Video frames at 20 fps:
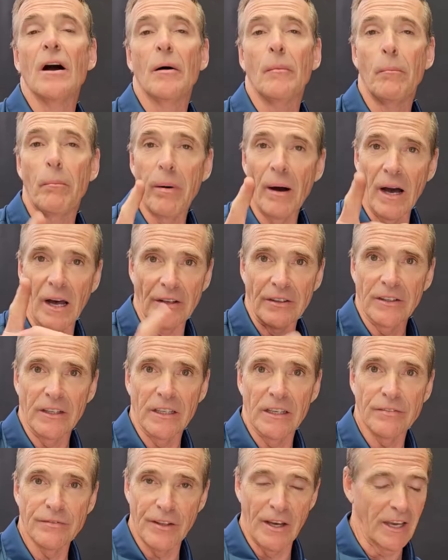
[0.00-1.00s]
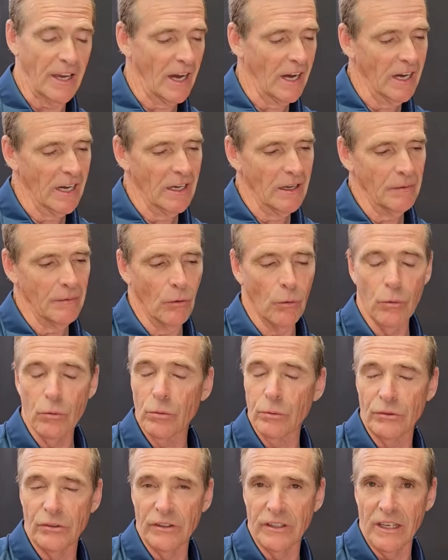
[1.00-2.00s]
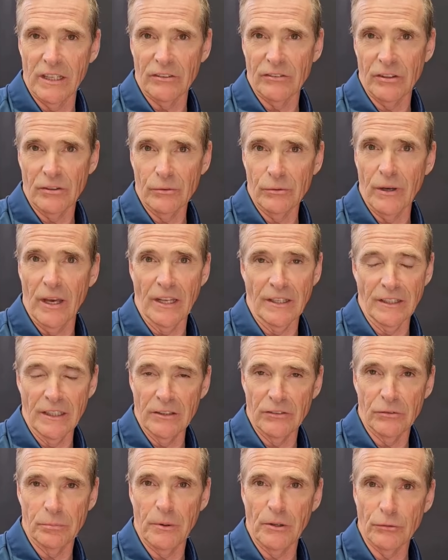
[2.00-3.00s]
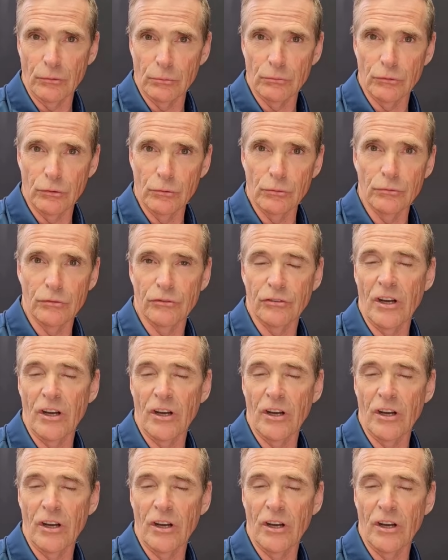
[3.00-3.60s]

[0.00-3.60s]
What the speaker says: but if they are awkward to get to and need special tools,